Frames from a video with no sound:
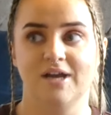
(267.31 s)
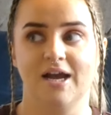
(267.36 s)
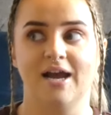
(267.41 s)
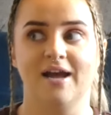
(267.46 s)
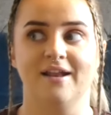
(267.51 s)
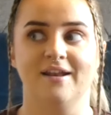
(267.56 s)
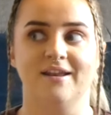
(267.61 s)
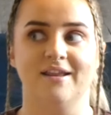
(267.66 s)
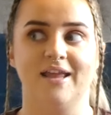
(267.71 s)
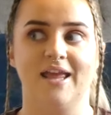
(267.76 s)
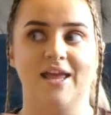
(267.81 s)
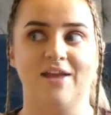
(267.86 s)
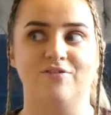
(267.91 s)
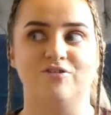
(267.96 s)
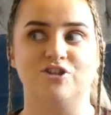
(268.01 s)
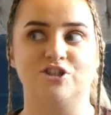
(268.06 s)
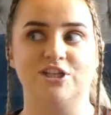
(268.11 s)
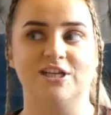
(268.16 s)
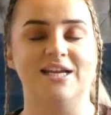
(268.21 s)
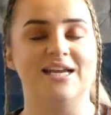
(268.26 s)
and if
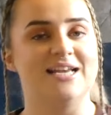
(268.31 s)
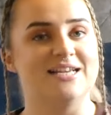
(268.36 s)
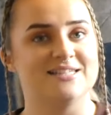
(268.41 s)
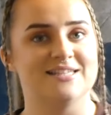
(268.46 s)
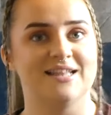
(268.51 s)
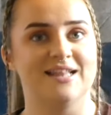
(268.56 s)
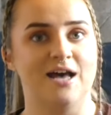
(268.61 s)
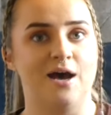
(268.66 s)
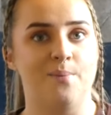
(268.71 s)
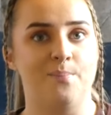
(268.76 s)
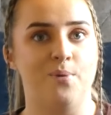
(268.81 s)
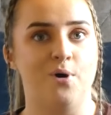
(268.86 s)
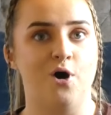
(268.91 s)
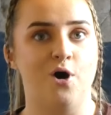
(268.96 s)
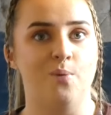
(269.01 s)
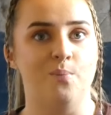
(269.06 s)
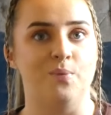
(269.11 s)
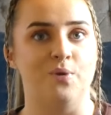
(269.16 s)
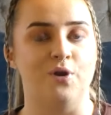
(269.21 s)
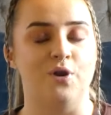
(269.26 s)
she is in that
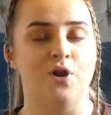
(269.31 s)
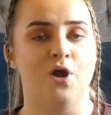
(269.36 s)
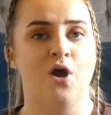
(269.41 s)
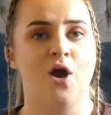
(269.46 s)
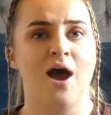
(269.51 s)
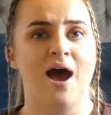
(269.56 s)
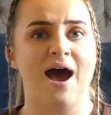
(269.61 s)
apartment,